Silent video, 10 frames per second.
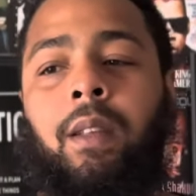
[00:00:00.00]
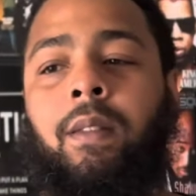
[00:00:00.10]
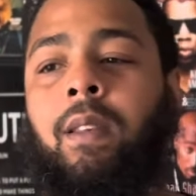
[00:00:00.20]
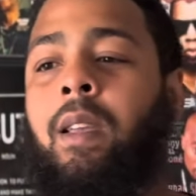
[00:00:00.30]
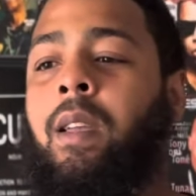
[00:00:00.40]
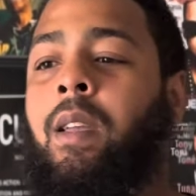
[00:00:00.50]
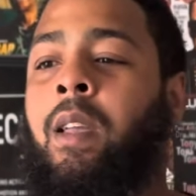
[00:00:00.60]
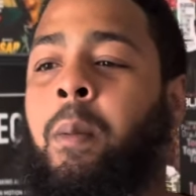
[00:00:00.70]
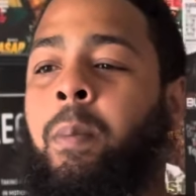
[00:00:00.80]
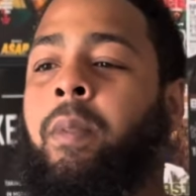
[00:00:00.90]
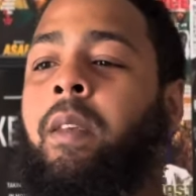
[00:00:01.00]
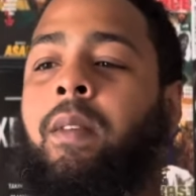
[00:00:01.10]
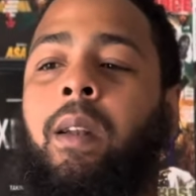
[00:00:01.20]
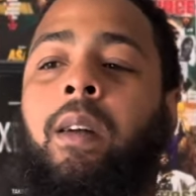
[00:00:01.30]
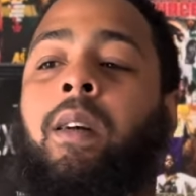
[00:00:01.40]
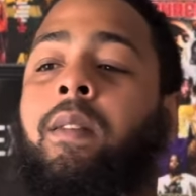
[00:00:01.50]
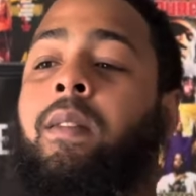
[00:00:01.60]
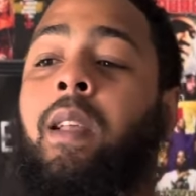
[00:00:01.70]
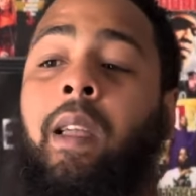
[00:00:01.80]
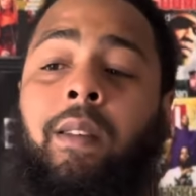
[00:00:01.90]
See, is at a good state,